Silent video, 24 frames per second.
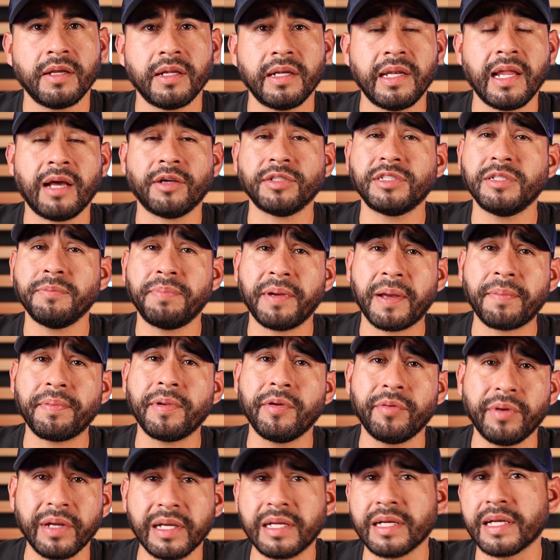Now,
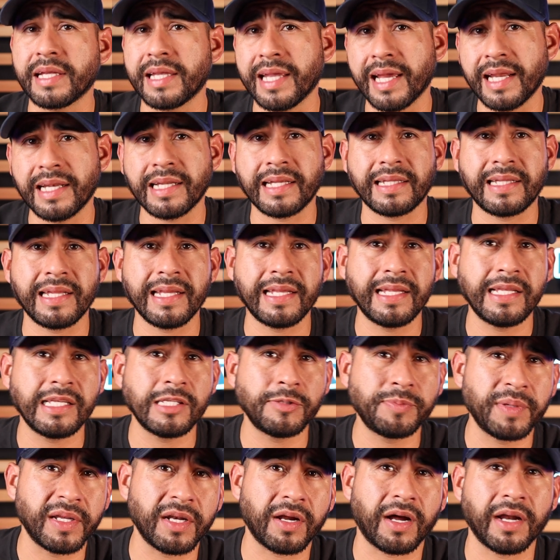Senpapi Rick, again, I think
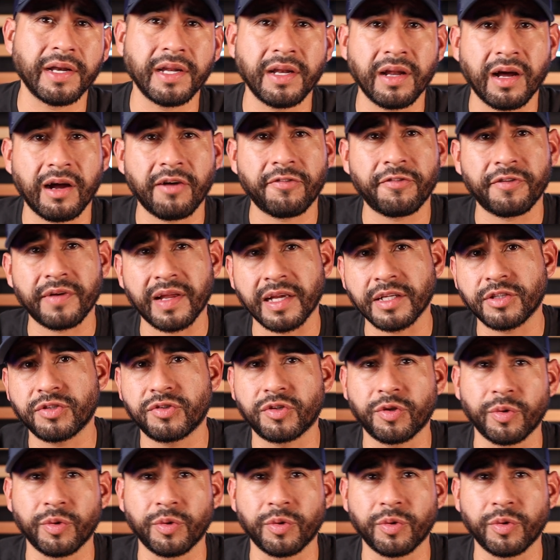he's been on and off for like